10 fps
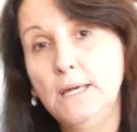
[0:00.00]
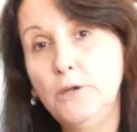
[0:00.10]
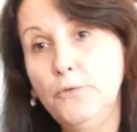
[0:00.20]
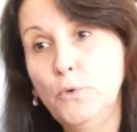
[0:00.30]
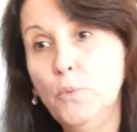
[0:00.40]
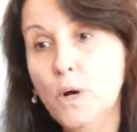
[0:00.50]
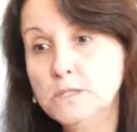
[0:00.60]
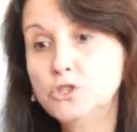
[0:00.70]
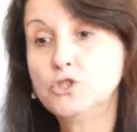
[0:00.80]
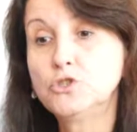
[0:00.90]
If you
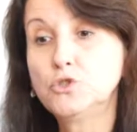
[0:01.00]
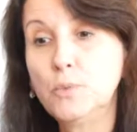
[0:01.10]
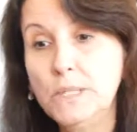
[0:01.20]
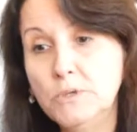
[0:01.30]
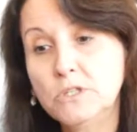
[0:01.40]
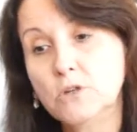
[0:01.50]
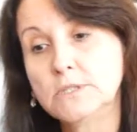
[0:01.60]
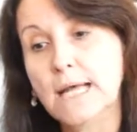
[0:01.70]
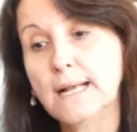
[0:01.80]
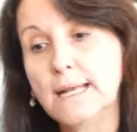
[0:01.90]
want to swim with
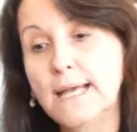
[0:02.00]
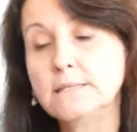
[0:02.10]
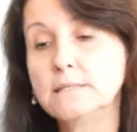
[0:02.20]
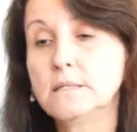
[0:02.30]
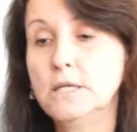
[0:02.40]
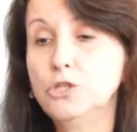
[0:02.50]
contact lens,